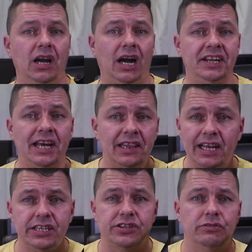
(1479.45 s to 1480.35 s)
And then
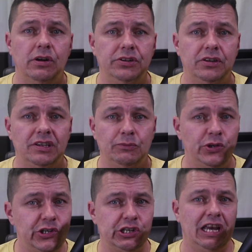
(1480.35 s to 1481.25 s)
later on,
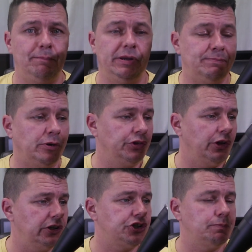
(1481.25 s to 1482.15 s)
once you get a bit more
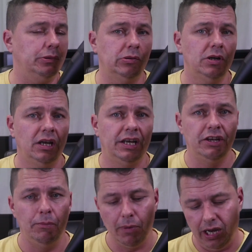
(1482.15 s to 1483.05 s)
knowledgeable,
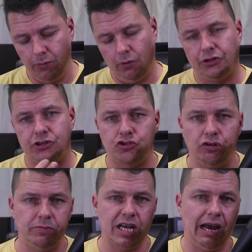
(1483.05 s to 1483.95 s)
and you might want to
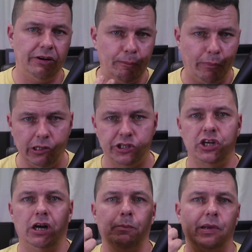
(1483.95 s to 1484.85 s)
strip down and polish
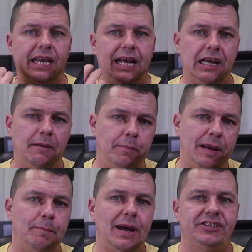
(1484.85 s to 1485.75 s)
it up and get it a
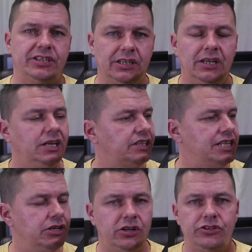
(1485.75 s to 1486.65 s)
bit better,
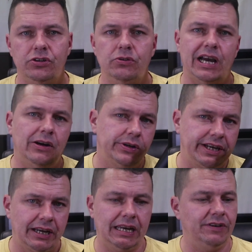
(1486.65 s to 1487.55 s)
then you could do that, or
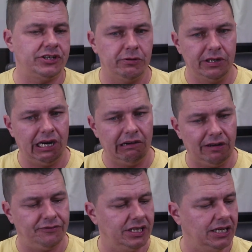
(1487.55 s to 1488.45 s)
you could give it to an
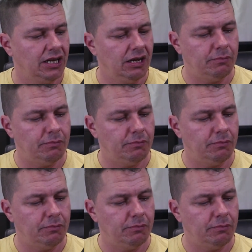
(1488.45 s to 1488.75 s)
RFD.